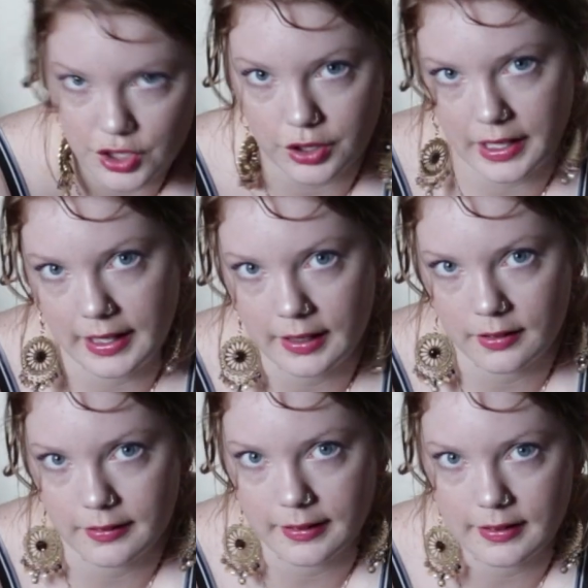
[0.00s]
You
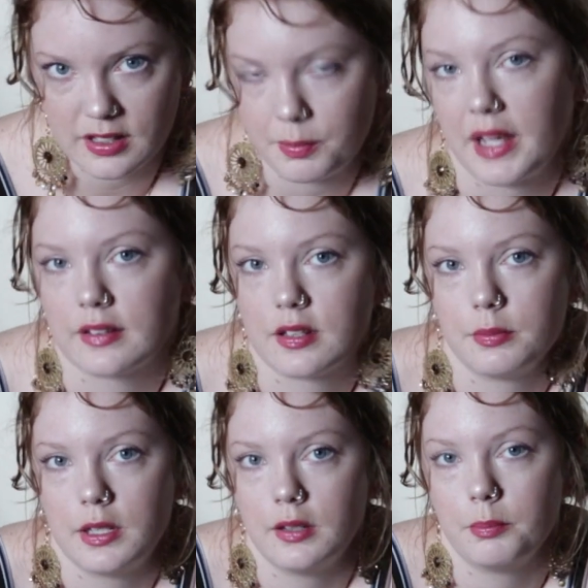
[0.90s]
can't expect to
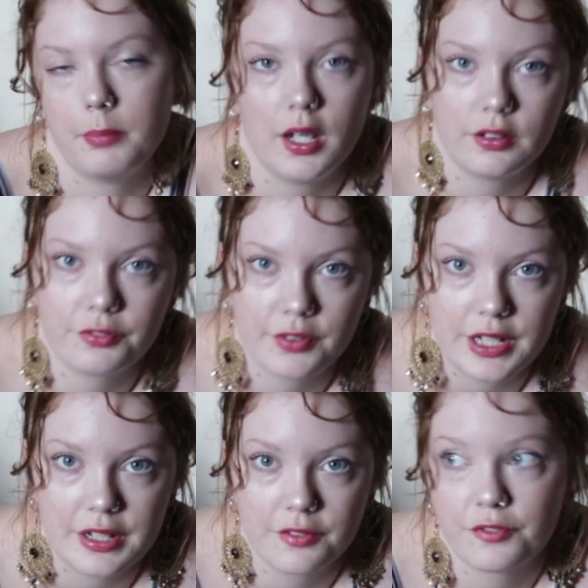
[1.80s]
be
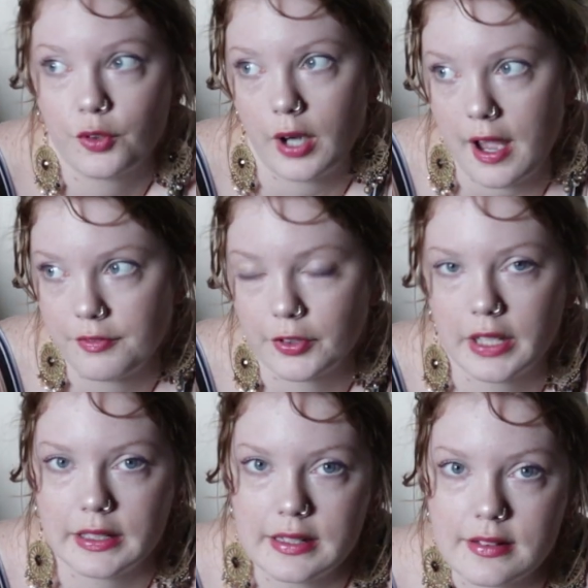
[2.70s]
bug-free forever,
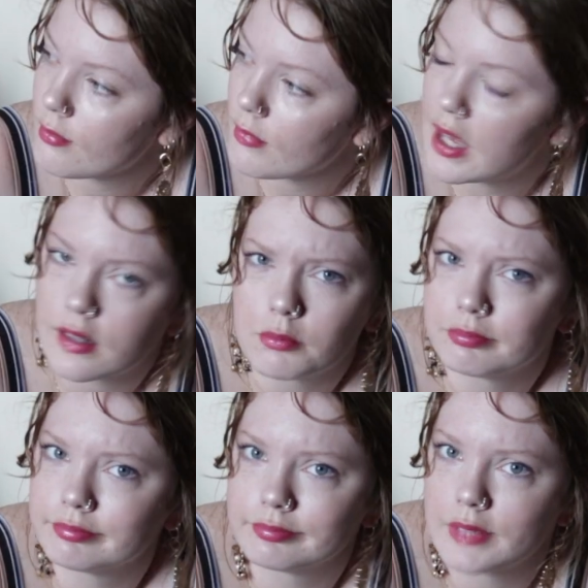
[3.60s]
at least.
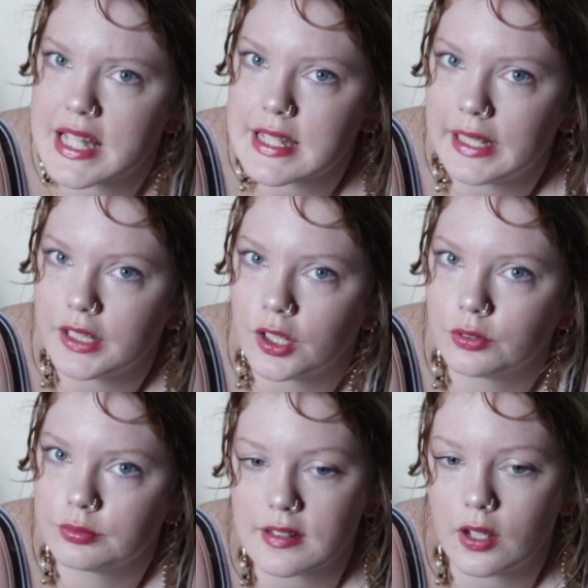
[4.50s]
Side
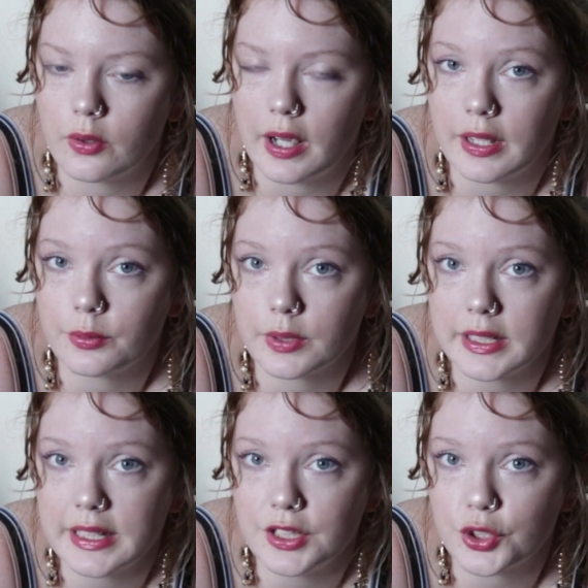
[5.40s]
note, so I
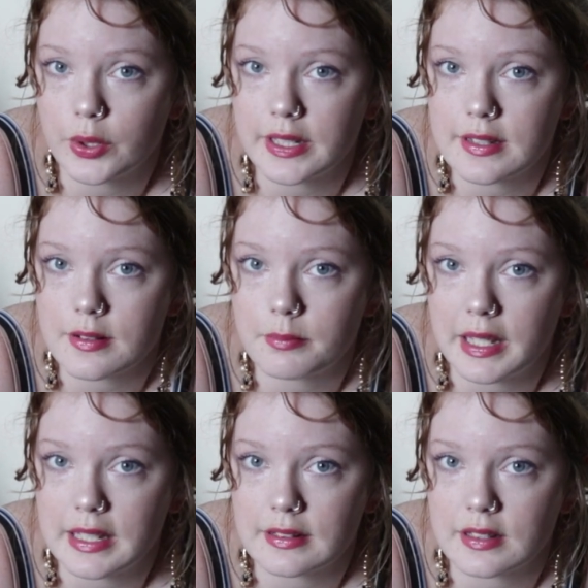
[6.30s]
really enjoyed
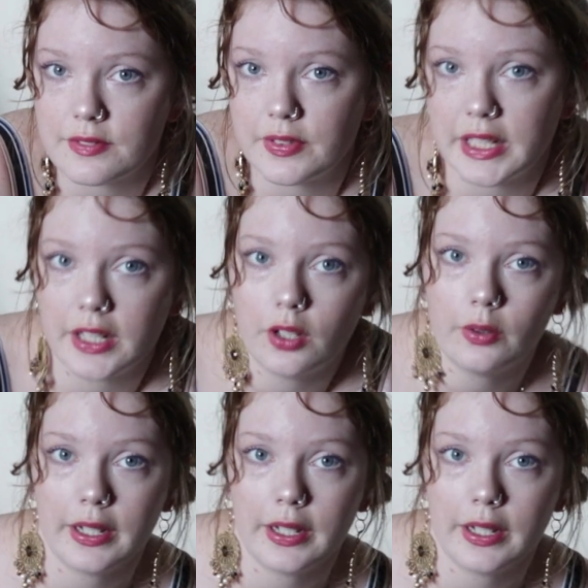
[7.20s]
making this video.